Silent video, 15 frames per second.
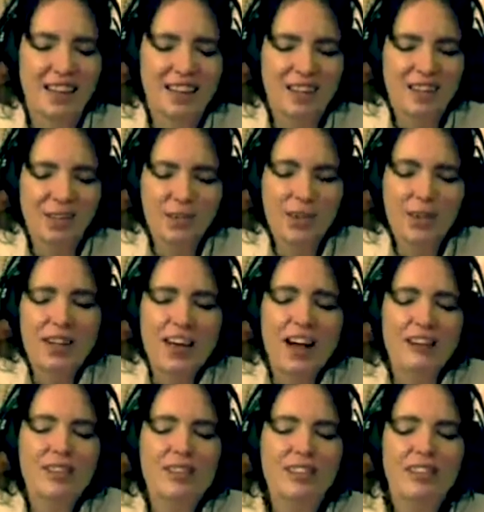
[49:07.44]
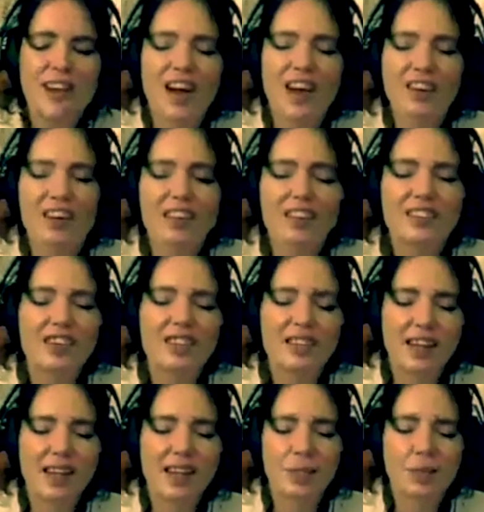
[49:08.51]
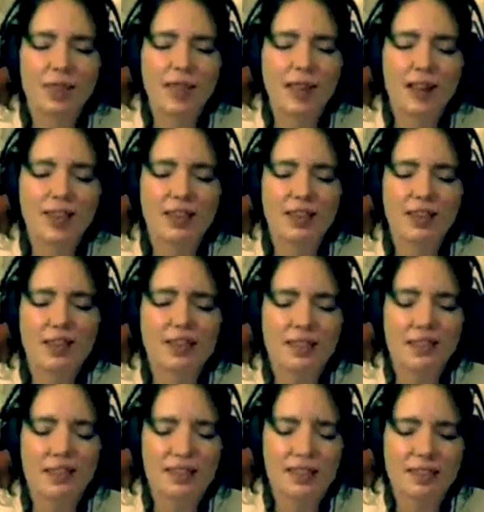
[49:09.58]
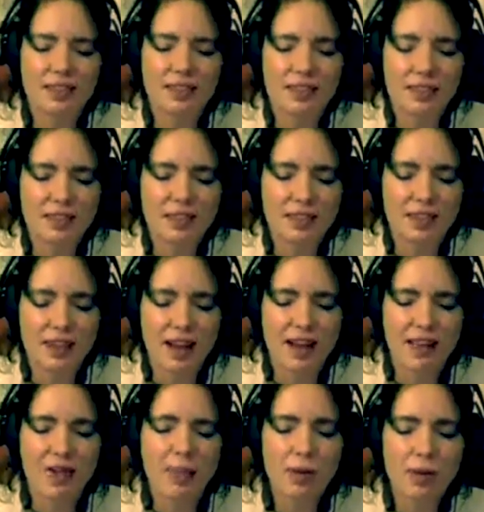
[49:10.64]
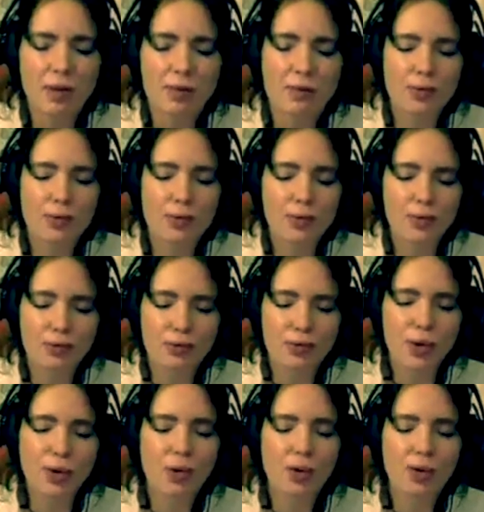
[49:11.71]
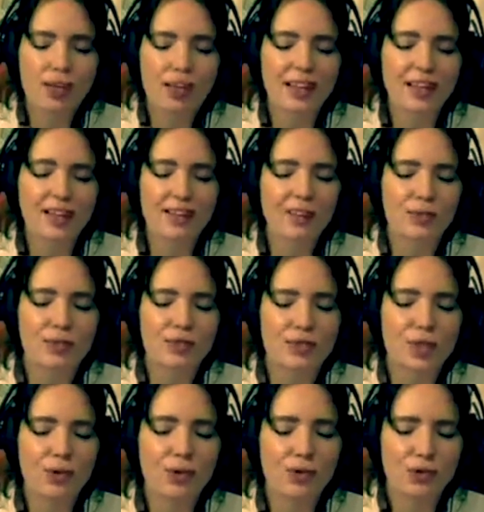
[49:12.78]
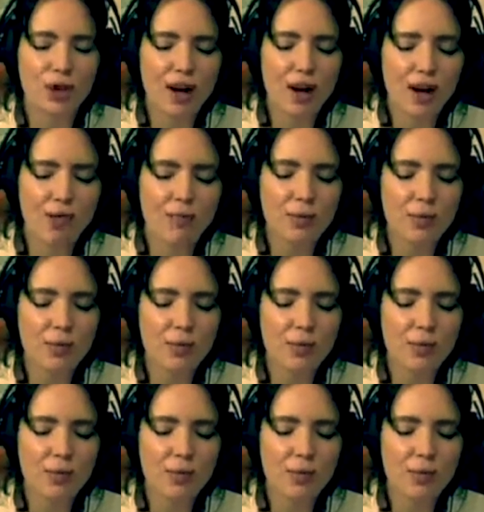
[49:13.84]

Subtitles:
you are now desiring to connect with others, other people, calling in your soul tribe,